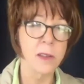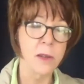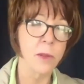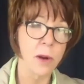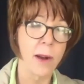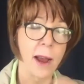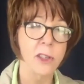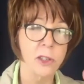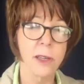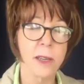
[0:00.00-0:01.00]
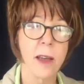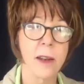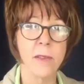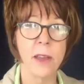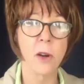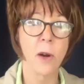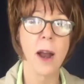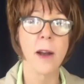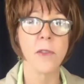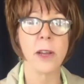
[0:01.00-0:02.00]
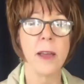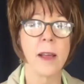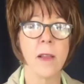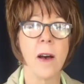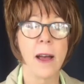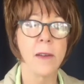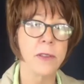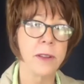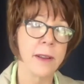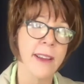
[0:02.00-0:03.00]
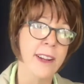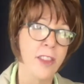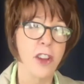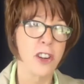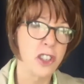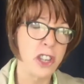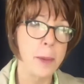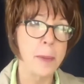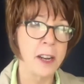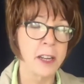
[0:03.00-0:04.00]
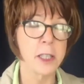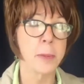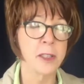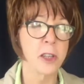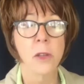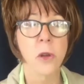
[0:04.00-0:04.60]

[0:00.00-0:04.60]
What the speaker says: no, they're actually kind of in our everyday life and they're cheap and inexpensive.